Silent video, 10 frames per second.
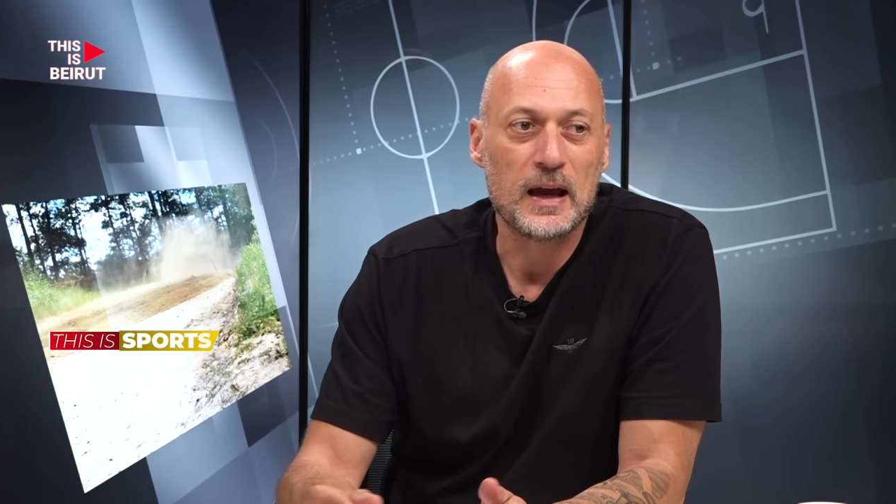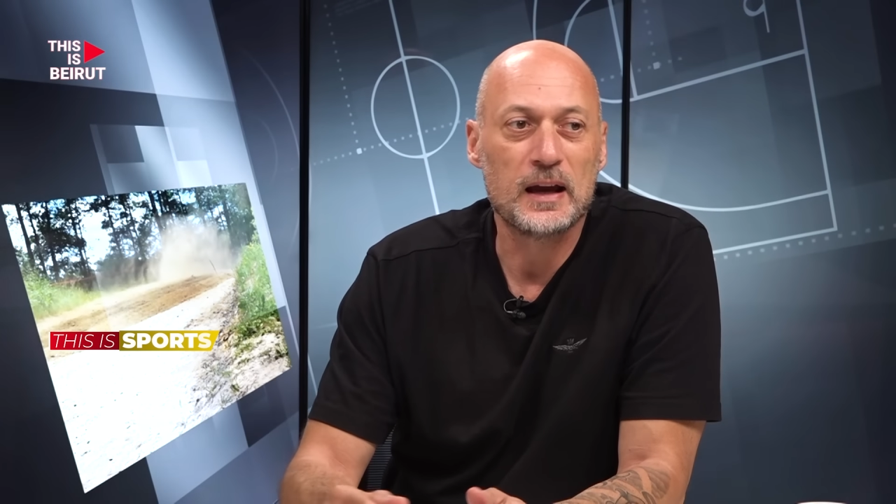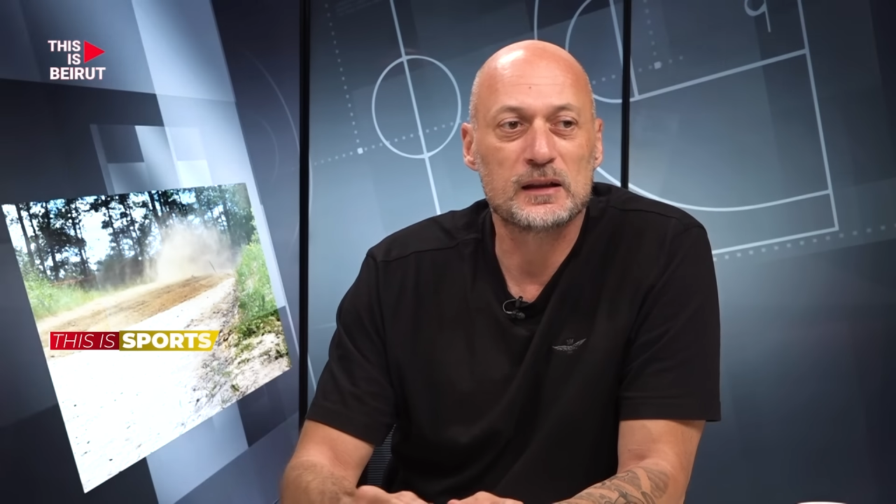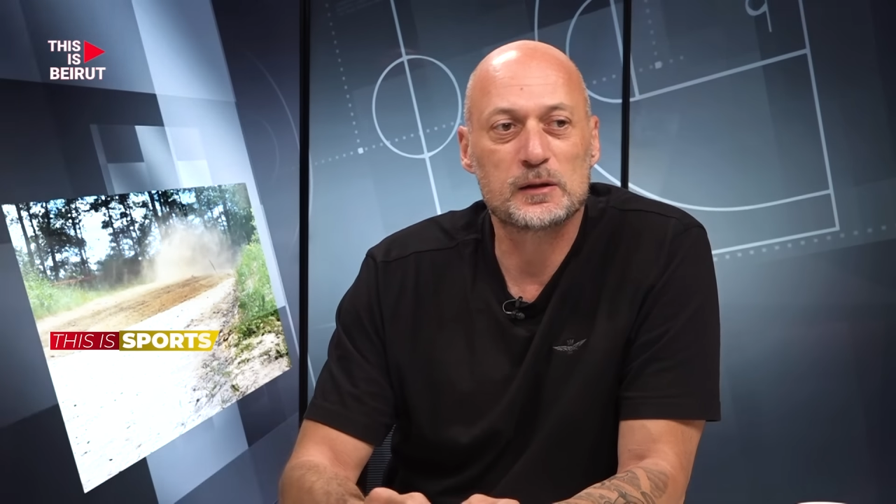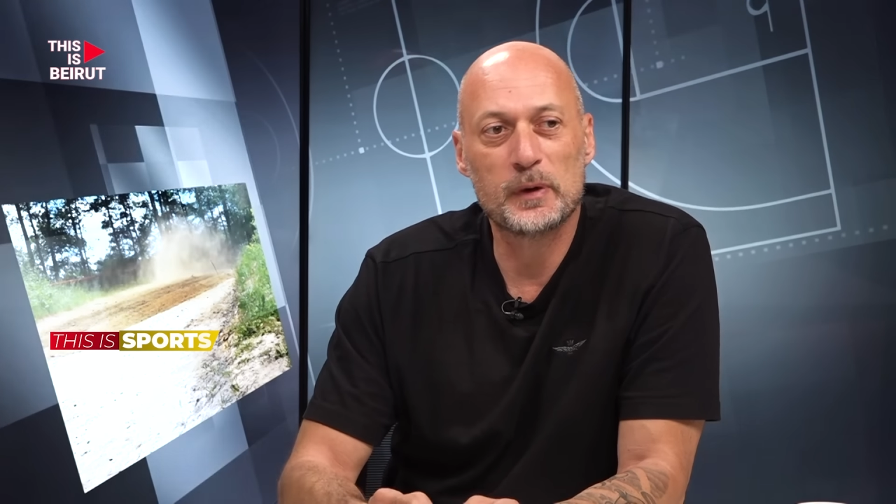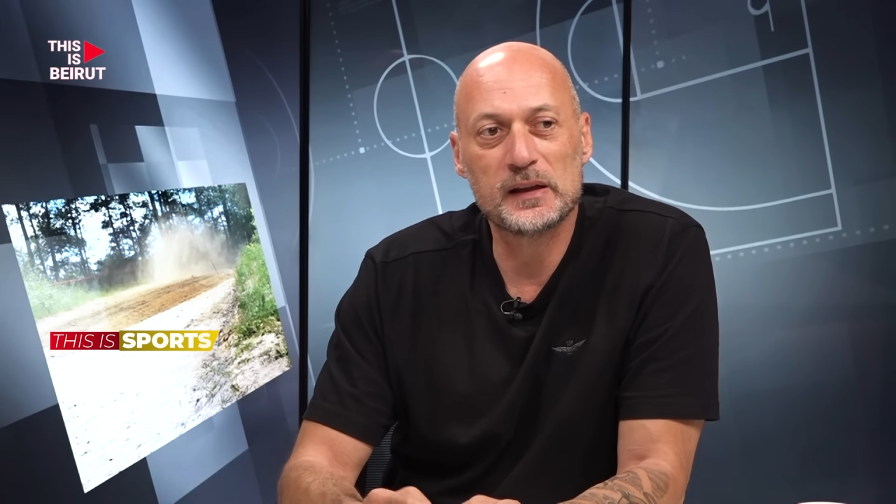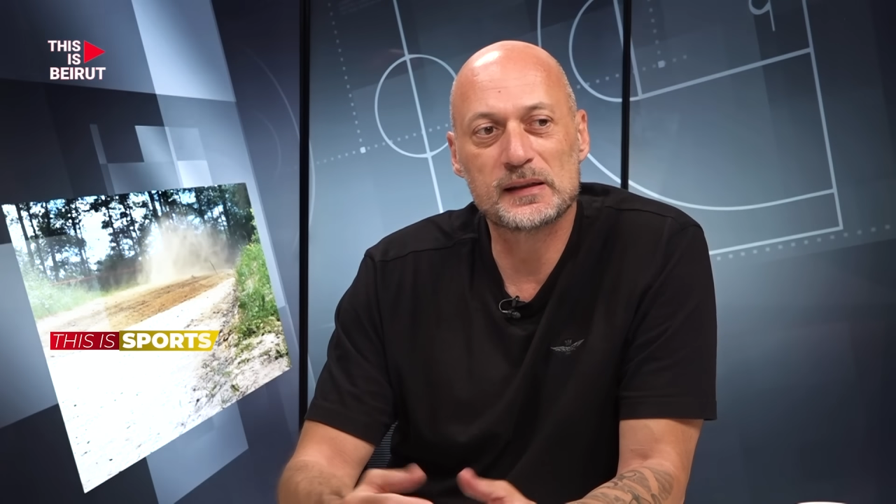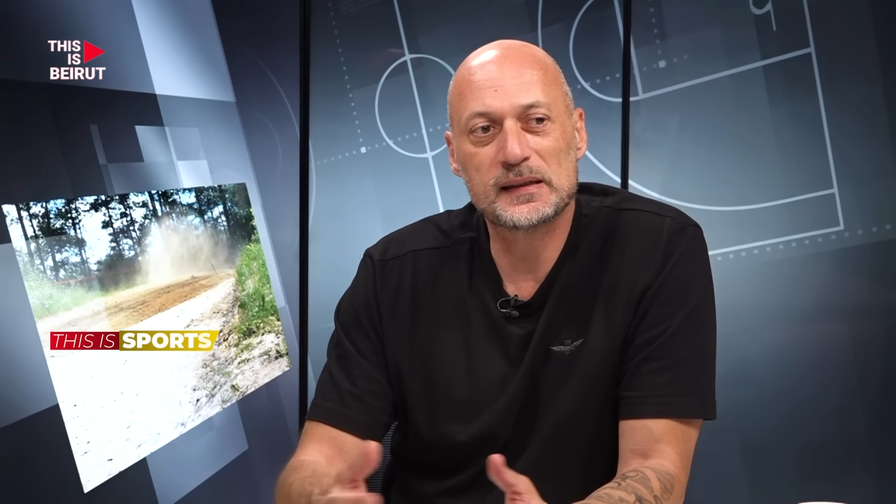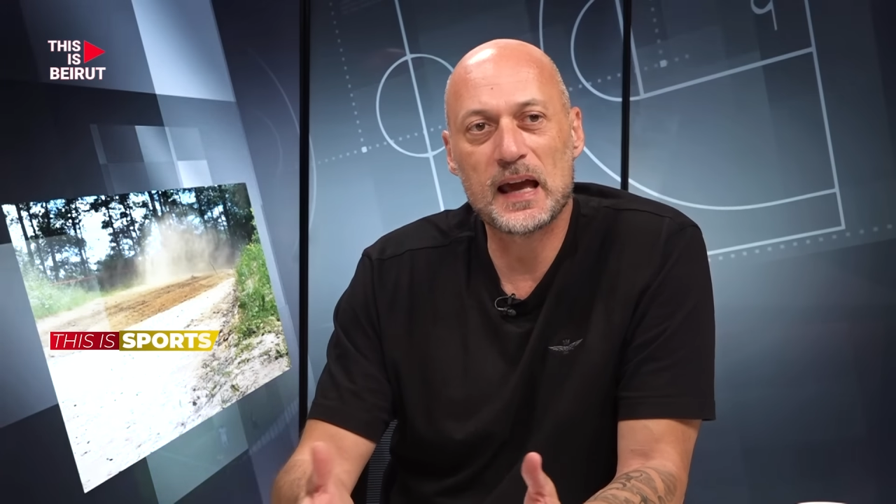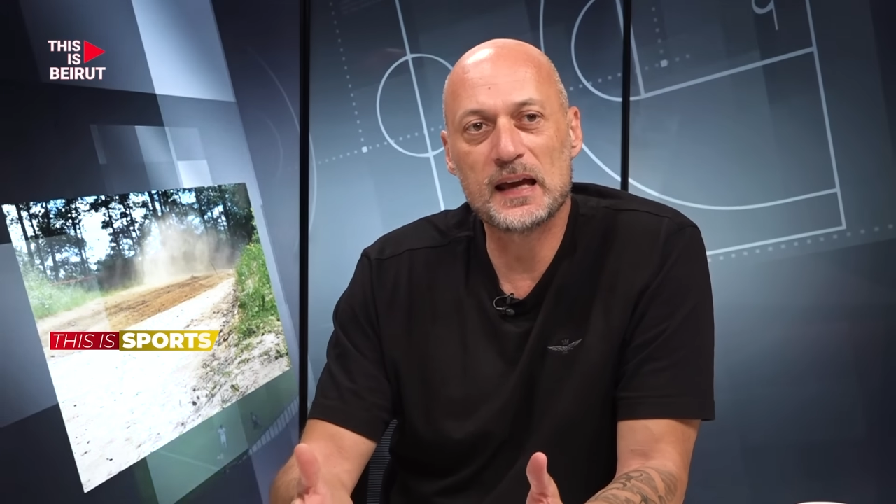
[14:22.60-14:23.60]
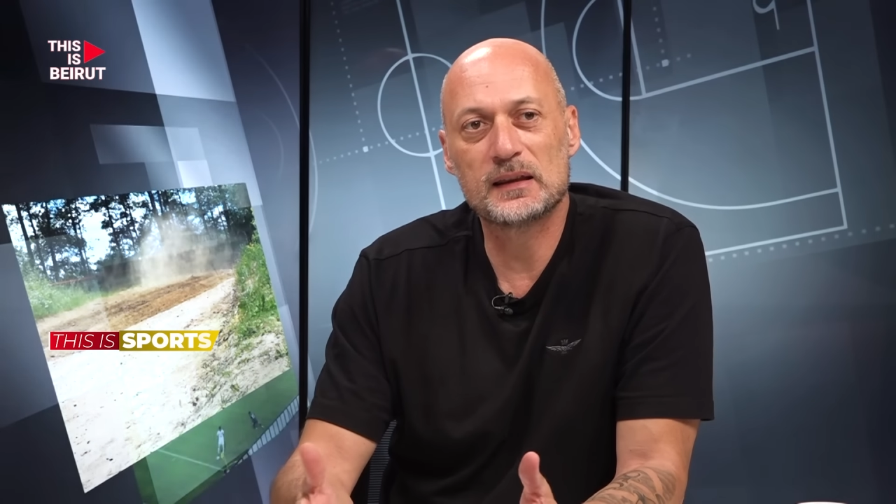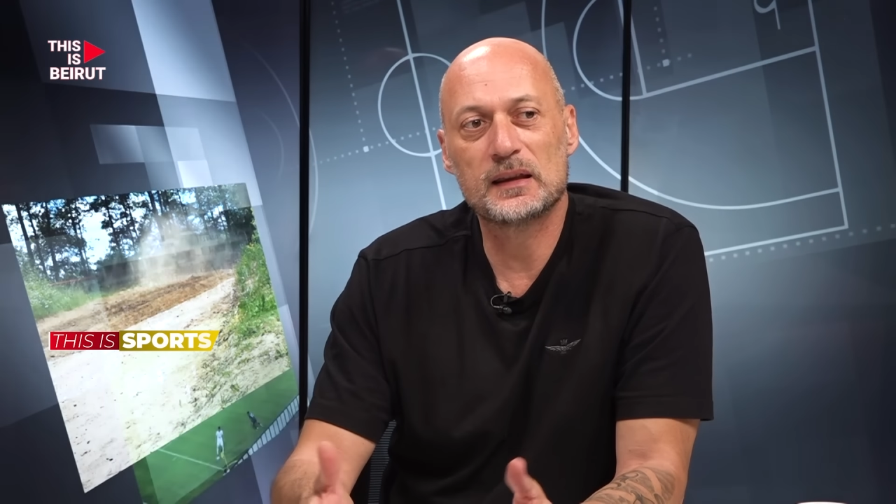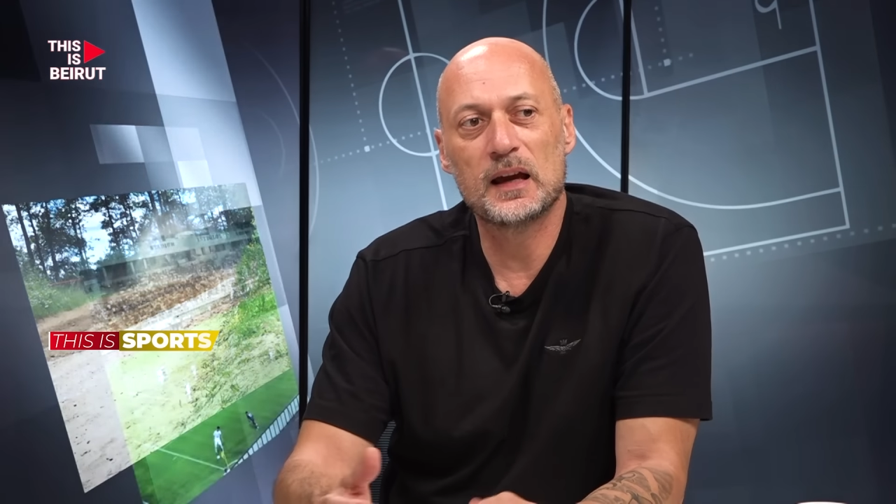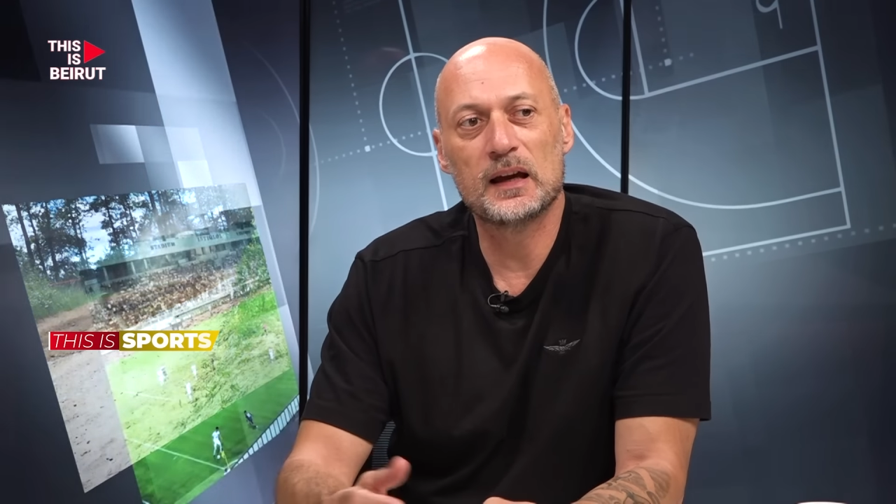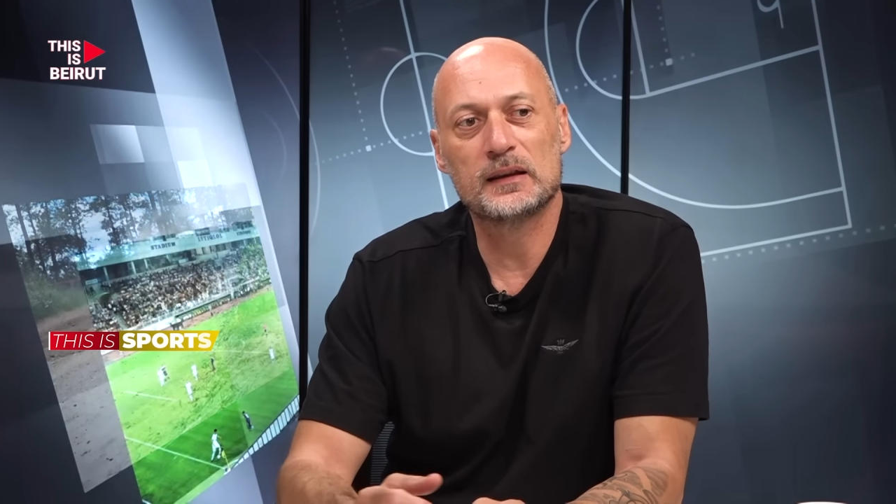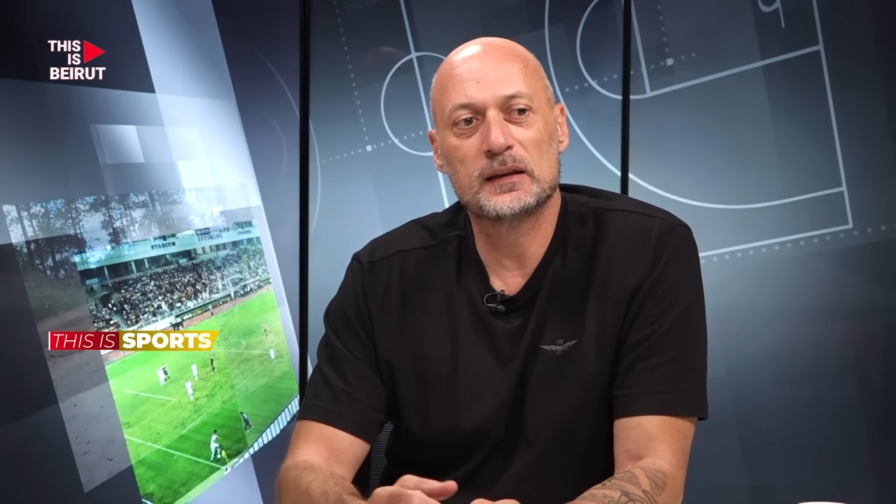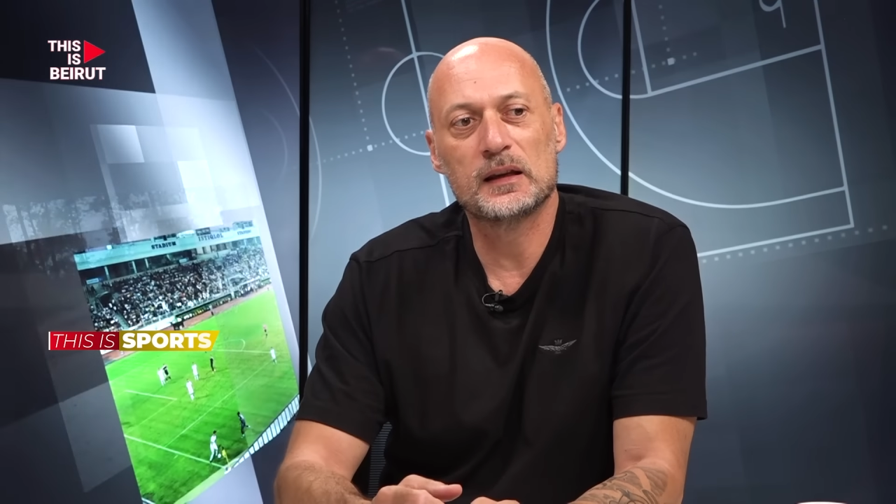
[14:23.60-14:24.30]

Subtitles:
It's been said that